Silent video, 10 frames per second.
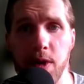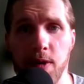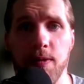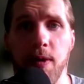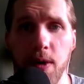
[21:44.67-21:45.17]
you
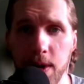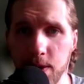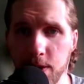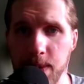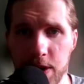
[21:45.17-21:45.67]
know
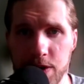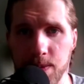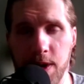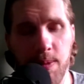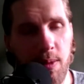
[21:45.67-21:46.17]
foreign
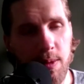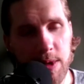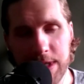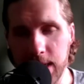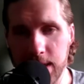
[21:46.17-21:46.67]
spectrum people, or
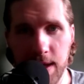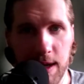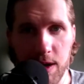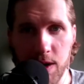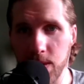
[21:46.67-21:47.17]
it's like they
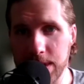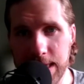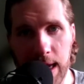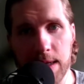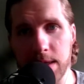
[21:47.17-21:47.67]
got to go on
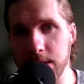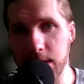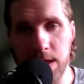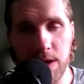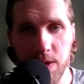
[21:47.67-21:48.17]
statins,
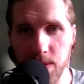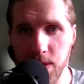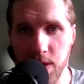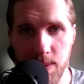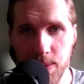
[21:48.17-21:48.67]
they got to
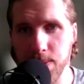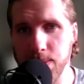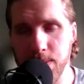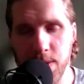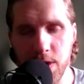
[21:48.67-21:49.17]
you know
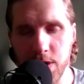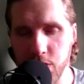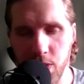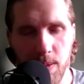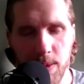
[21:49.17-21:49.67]

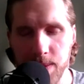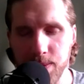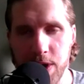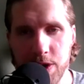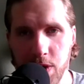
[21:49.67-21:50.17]
control blood
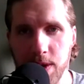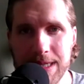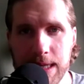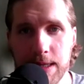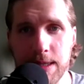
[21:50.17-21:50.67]
pressure, all
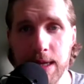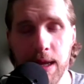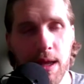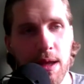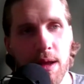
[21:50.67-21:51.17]
these things. Like